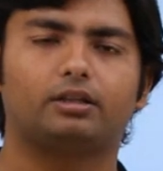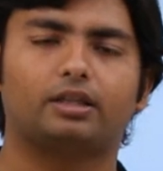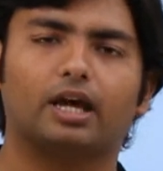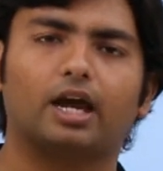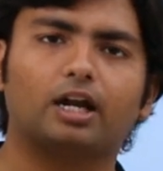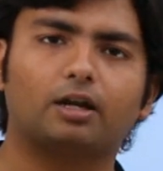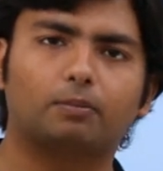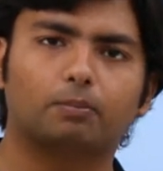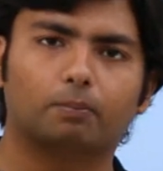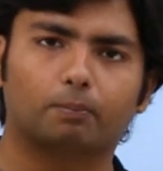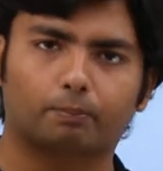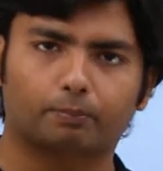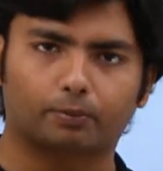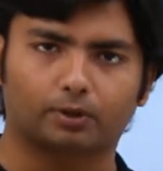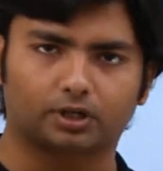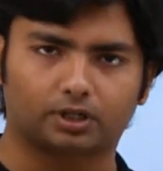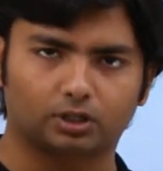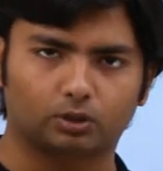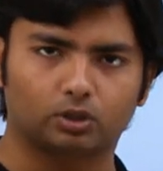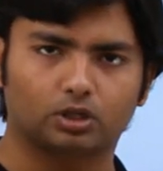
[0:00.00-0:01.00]
that
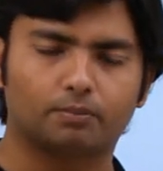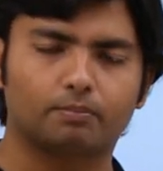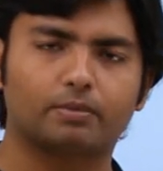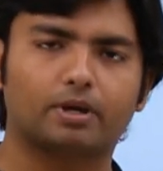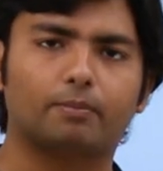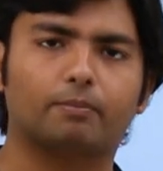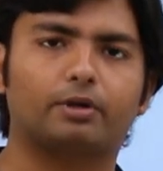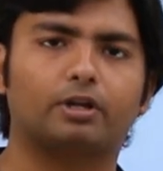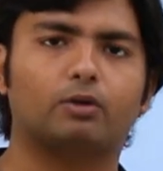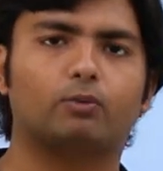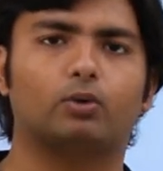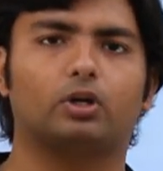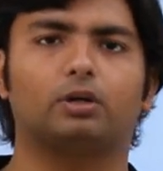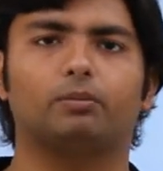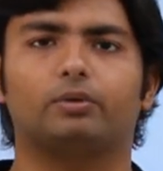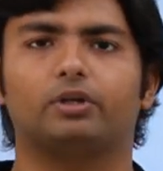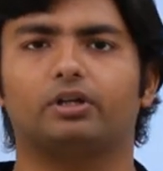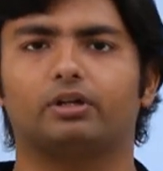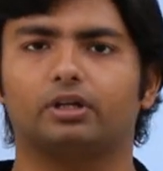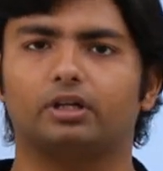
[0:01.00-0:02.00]
particular memory will
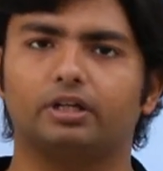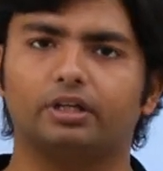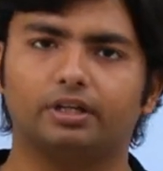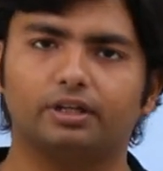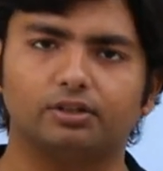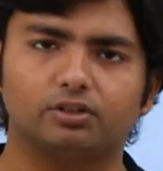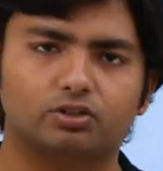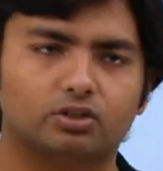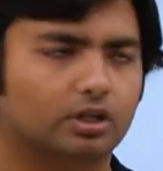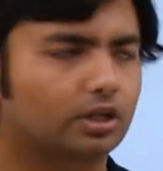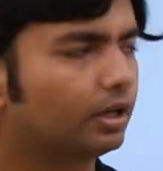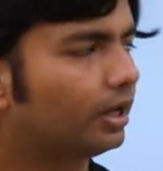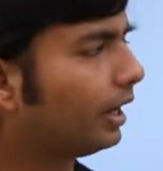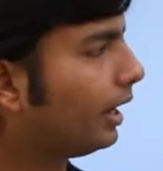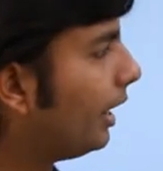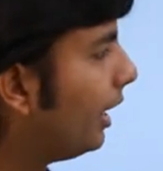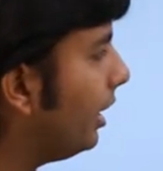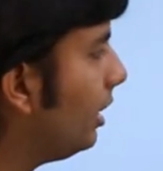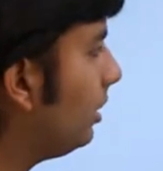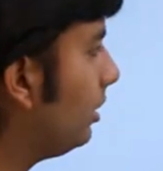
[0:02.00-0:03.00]
be released
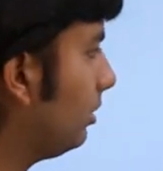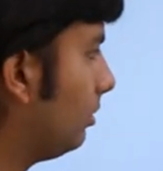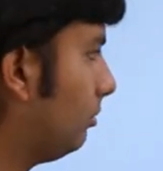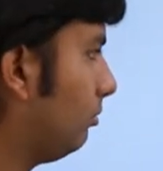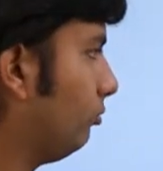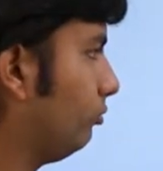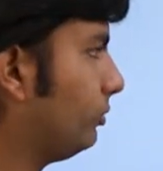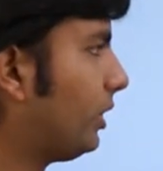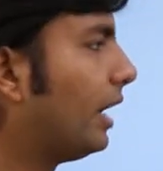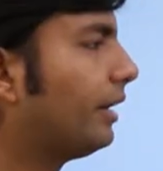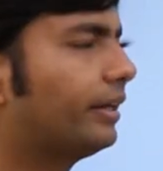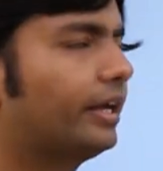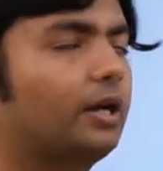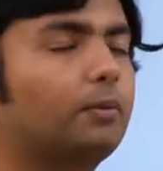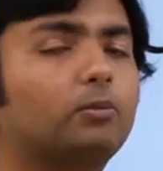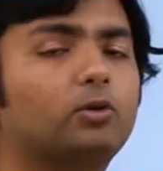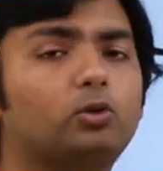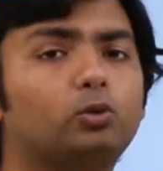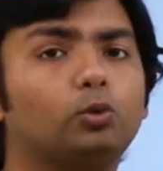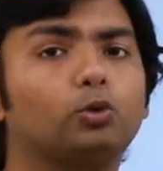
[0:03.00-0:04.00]
and that
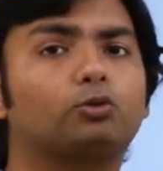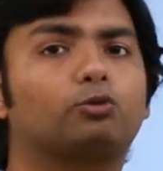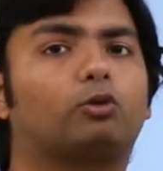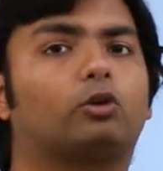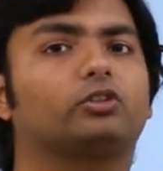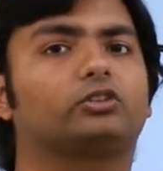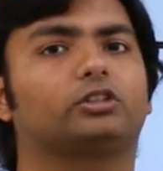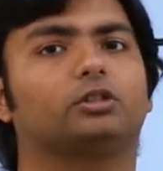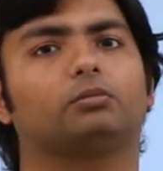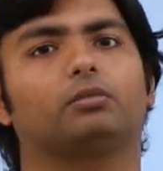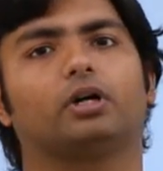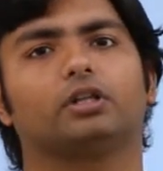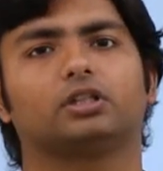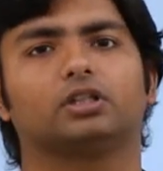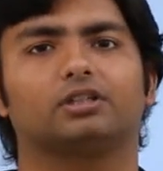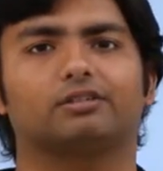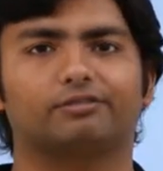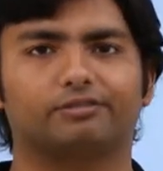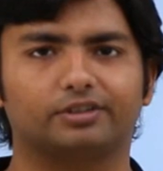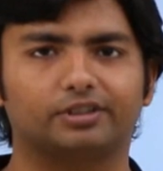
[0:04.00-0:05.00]
can be used for some
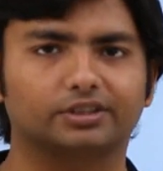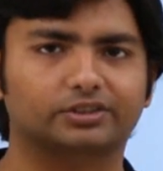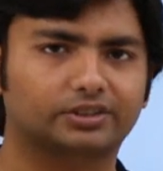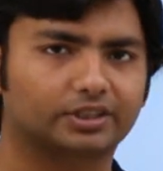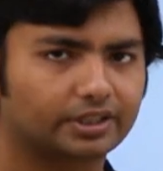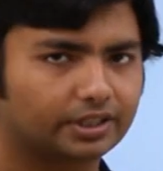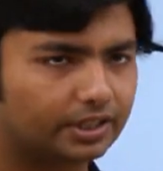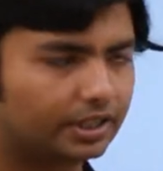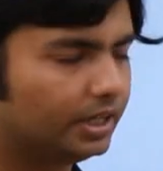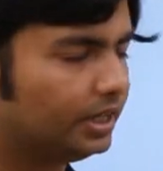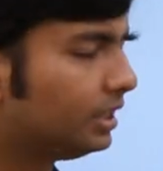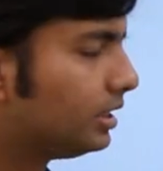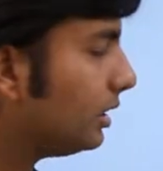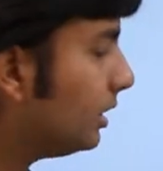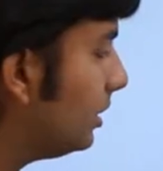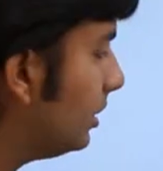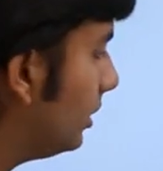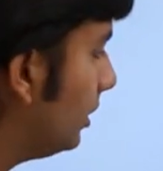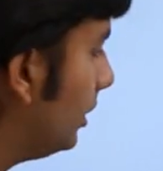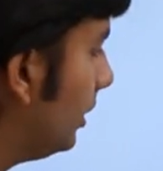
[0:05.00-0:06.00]
other works
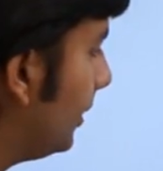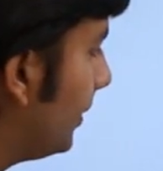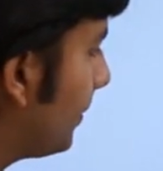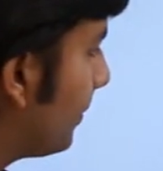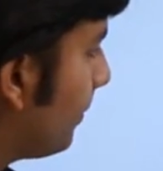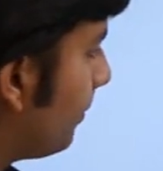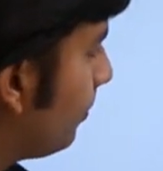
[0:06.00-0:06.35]
internally